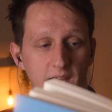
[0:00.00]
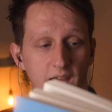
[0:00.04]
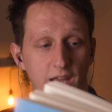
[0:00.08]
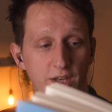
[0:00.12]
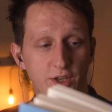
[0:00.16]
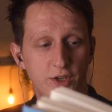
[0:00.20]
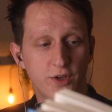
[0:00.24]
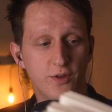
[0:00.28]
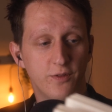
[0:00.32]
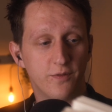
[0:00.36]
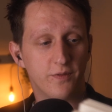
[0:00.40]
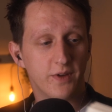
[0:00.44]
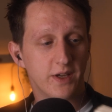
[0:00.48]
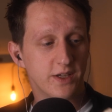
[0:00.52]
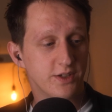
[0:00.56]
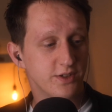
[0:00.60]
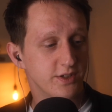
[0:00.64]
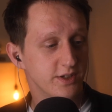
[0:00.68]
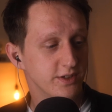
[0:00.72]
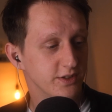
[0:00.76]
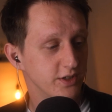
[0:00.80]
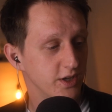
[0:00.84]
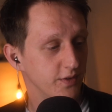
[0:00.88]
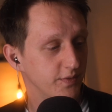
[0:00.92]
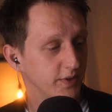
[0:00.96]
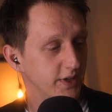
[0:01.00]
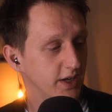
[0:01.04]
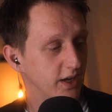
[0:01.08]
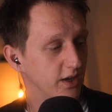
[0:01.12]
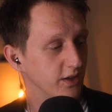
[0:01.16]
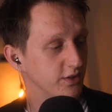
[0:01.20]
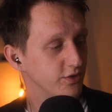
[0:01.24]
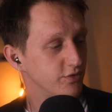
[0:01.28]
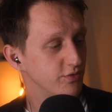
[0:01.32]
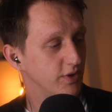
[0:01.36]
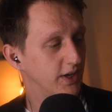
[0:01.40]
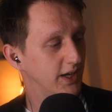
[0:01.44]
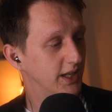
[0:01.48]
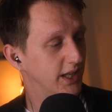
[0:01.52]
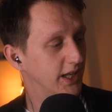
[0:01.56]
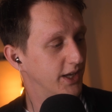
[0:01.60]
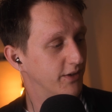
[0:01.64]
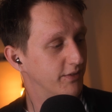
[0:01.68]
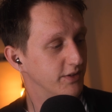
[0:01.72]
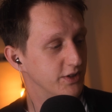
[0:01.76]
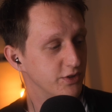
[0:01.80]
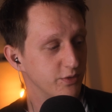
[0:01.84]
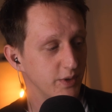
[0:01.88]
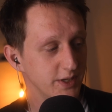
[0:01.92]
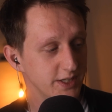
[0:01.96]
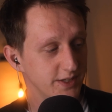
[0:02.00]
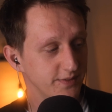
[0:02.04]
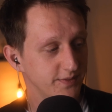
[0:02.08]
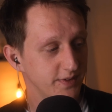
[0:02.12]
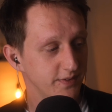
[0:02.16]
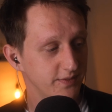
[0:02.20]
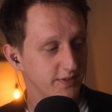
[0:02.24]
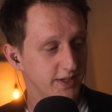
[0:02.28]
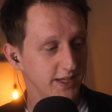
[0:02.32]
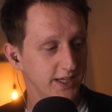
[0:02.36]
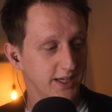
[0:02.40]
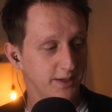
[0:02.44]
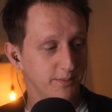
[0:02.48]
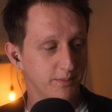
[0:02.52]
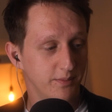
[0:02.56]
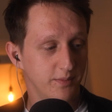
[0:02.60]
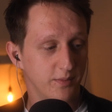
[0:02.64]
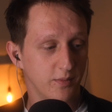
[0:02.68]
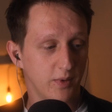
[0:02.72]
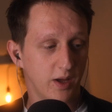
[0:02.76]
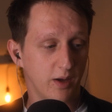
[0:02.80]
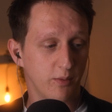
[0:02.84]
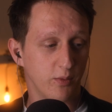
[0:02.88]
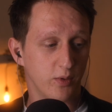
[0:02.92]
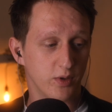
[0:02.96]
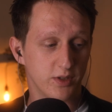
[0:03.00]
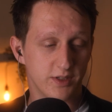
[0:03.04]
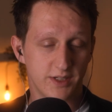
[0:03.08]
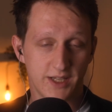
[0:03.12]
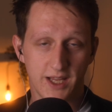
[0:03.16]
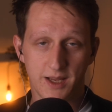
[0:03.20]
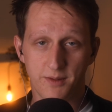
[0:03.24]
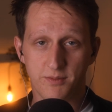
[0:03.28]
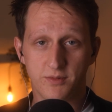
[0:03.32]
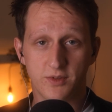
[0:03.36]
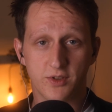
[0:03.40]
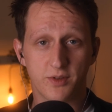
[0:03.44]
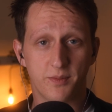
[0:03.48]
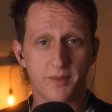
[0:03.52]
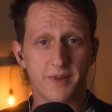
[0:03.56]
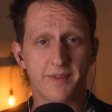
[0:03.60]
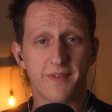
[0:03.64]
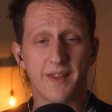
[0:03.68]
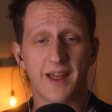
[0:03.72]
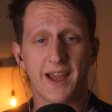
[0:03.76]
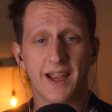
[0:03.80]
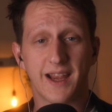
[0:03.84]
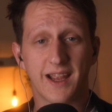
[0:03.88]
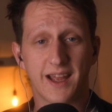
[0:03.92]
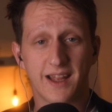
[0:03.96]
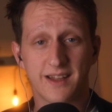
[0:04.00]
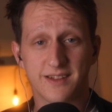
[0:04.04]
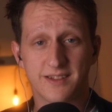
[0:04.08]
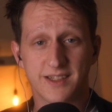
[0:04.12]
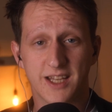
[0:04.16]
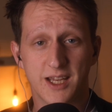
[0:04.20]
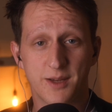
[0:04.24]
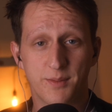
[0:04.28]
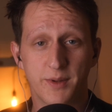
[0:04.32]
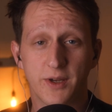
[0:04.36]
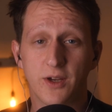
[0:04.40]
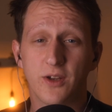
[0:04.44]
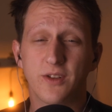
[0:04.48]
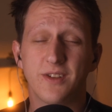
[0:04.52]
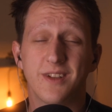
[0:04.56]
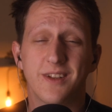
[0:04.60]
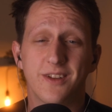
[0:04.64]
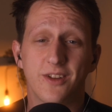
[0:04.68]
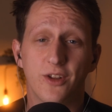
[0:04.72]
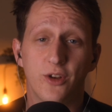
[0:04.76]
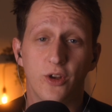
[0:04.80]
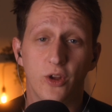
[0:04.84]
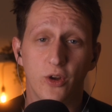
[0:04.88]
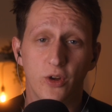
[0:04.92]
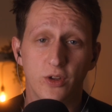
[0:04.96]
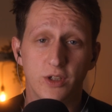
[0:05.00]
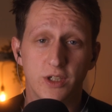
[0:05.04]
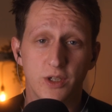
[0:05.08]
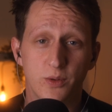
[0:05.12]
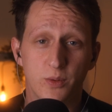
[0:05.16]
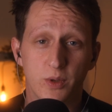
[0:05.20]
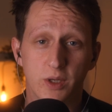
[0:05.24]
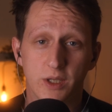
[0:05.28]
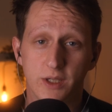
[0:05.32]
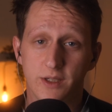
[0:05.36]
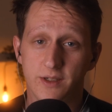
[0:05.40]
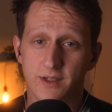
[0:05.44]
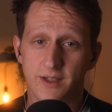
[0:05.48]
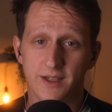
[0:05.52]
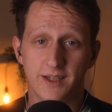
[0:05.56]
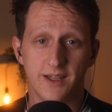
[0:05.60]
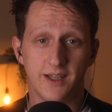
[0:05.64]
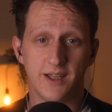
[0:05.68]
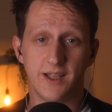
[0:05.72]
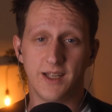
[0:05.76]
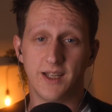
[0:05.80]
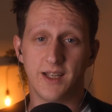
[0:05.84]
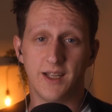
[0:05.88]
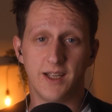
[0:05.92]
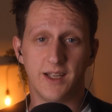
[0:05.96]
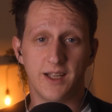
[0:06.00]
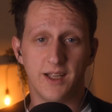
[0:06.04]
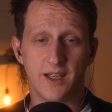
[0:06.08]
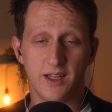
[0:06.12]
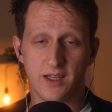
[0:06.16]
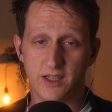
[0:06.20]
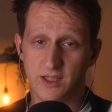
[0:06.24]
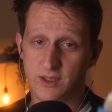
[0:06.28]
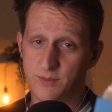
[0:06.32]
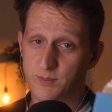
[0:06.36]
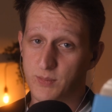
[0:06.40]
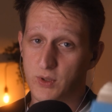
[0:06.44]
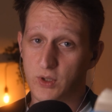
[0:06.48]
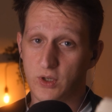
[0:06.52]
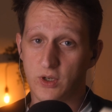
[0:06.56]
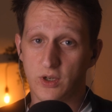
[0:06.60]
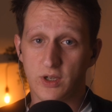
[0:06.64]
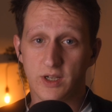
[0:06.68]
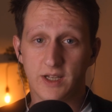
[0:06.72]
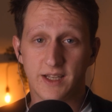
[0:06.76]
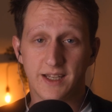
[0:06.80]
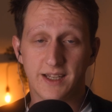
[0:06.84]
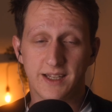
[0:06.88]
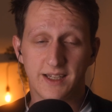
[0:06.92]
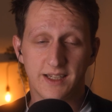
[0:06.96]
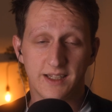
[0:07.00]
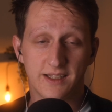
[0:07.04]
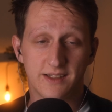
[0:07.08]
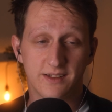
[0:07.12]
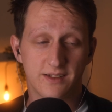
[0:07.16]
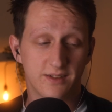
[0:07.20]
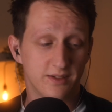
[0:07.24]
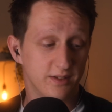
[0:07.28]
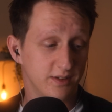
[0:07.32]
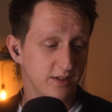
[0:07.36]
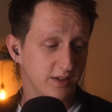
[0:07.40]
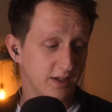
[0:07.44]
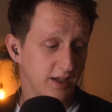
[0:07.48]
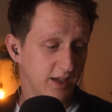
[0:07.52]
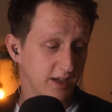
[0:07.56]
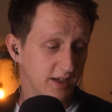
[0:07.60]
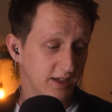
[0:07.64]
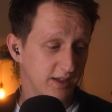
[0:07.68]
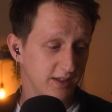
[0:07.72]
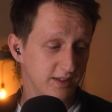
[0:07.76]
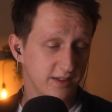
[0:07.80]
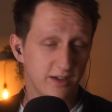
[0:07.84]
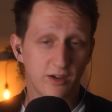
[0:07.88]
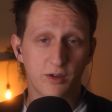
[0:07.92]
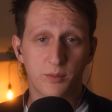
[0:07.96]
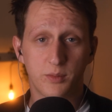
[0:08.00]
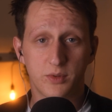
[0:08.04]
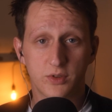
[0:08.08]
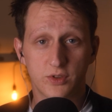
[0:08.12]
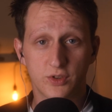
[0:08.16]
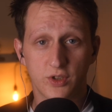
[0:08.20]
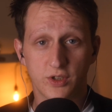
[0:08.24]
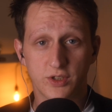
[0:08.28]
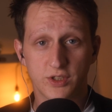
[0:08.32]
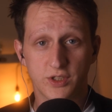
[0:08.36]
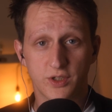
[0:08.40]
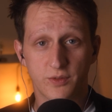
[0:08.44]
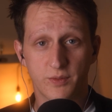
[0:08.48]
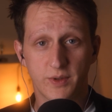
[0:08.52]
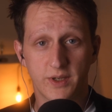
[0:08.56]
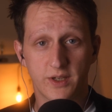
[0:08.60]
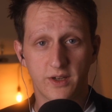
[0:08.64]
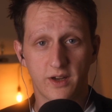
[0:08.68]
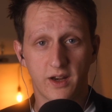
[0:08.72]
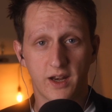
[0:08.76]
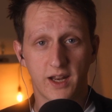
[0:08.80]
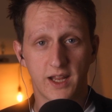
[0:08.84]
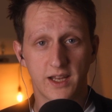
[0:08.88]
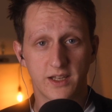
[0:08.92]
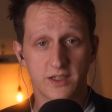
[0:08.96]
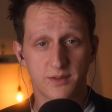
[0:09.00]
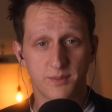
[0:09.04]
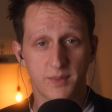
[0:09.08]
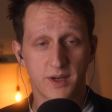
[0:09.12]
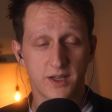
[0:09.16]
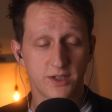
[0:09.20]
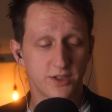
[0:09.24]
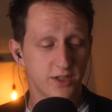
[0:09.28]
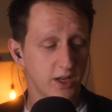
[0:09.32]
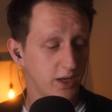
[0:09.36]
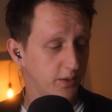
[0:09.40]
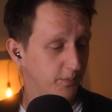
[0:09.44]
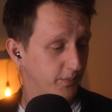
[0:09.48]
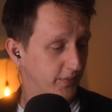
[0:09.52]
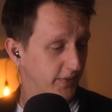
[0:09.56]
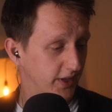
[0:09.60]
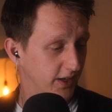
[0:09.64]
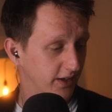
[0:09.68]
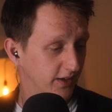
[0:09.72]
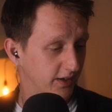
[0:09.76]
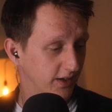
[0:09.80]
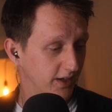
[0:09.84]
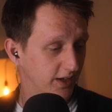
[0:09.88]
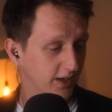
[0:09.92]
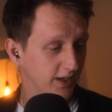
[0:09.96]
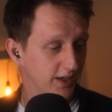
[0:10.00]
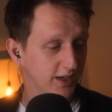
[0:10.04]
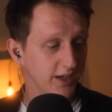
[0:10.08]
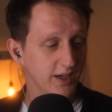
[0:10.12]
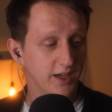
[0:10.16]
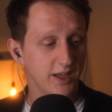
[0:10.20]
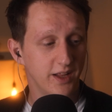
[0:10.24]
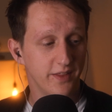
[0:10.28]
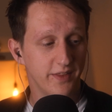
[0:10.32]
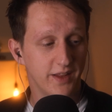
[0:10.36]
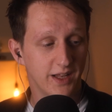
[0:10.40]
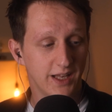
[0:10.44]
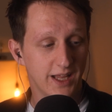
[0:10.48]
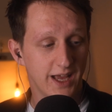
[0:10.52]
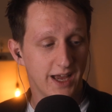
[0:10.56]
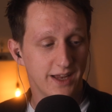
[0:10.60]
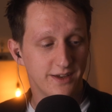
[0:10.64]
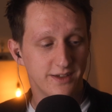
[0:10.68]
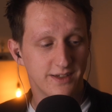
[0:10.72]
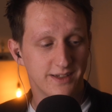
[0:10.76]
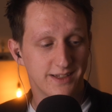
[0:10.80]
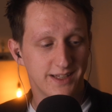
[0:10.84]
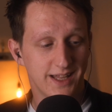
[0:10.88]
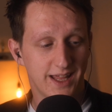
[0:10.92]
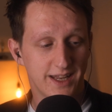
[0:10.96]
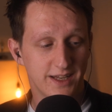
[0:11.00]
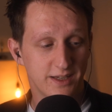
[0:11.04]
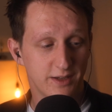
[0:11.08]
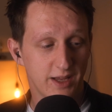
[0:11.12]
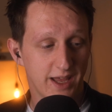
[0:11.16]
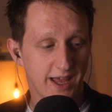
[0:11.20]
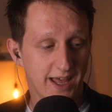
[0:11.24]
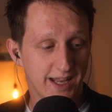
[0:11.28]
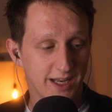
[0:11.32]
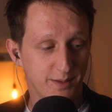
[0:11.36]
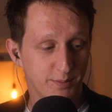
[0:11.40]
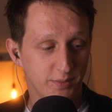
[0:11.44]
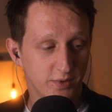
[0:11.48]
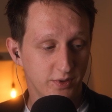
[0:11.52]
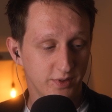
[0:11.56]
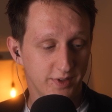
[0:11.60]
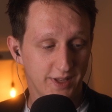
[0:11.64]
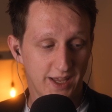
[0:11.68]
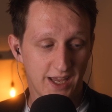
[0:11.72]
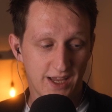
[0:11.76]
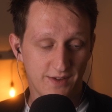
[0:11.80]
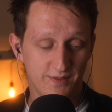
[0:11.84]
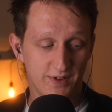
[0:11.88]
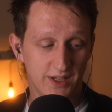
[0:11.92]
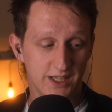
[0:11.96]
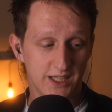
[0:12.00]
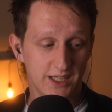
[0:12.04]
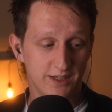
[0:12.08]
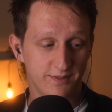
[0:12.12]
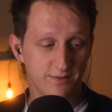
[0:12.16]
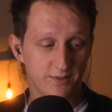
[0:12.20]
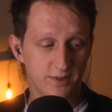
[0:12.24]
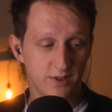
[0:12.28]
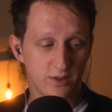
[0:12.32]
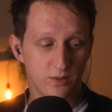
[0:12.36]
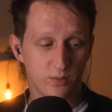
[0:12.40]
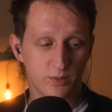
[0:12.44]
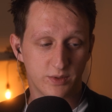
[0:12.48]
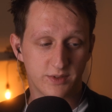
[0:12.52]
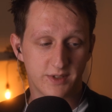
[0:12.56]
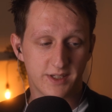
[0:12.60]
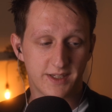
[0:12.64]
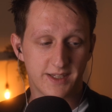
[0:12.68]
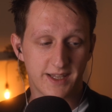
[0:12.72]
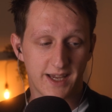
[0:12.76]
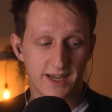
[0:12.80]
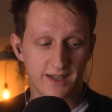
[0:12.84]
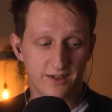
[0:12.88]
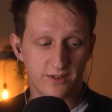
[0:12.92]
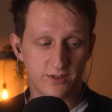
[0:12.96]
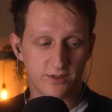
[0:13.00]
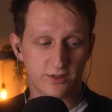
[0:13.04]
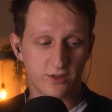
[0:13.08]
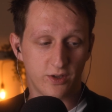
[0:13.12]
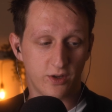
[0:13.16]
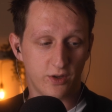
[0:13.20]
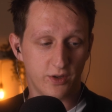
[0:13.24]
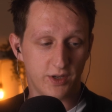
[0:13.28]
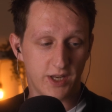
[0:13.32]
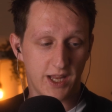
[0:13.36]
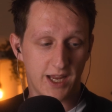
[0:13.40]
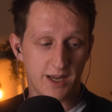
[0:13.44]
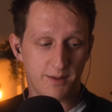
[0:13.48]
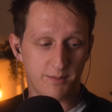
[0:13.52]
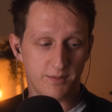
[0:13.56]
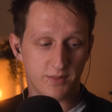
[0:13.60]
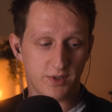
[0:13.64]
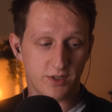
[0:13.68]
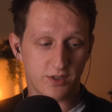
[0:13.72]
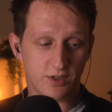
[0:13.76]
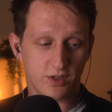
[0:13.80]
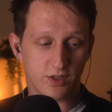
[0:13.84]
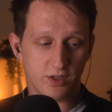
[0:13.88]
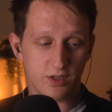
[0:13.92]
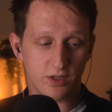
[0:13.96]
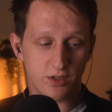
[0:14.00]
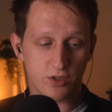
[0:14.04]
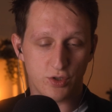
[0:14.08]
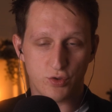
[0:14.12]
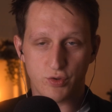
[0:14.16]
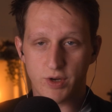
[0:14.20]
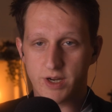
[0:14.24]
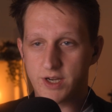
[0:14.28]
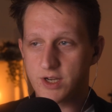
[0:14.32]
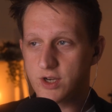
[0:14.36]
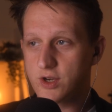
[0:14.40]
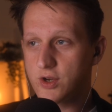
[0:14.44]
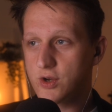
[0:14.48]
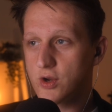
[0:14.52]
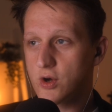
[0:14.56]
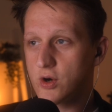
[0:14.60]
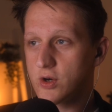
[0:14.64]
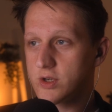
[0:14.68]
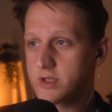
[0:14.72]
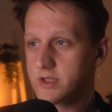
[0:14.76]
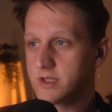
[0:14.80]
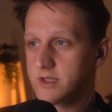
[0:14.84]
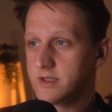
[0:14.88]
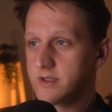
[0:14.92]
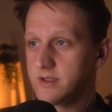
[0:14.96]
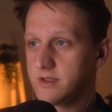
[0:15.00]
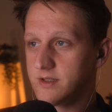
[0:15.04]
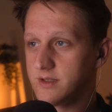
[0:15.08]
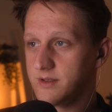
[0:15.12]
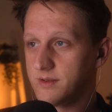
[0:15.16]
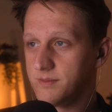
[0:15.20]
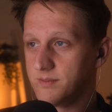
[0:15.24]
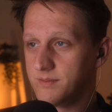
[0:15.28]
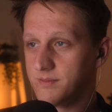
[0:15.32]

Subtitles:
A new fish discovered in Australia in 2015. I was named something that I can't say because it's a naughty word. This book is a terrible choice to read on an ASMR channel. The largest land animal that ever lived was a dinosaur named Dreadnoughtus.